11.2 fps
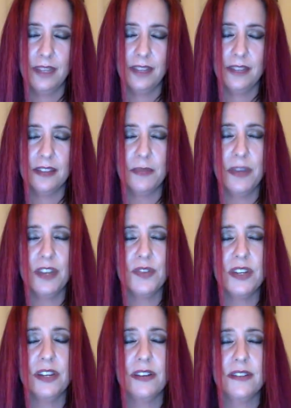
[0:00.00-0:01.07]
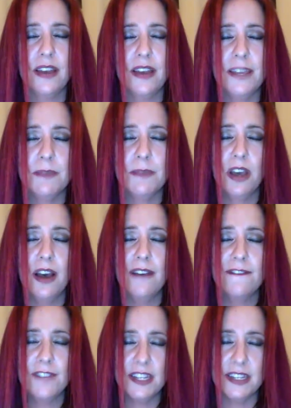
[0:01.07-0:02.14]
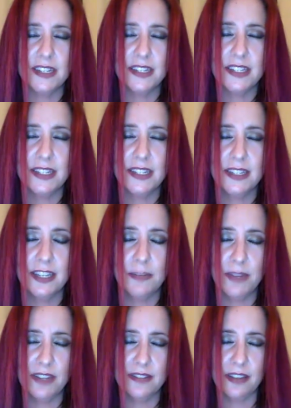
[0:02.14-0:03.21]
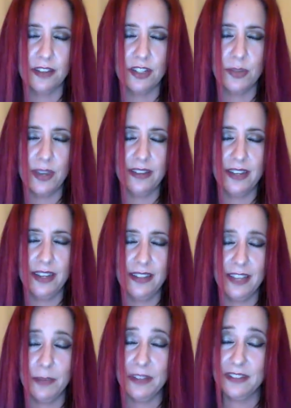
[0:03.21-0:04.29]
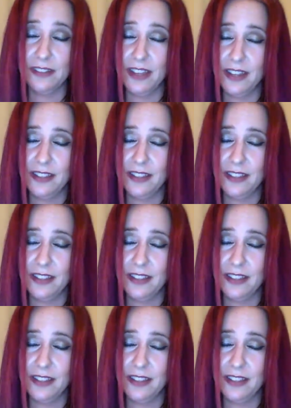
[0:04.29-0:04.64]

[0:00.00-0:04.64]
So the mantra here is, I am confident in my sexuality. That means a lot of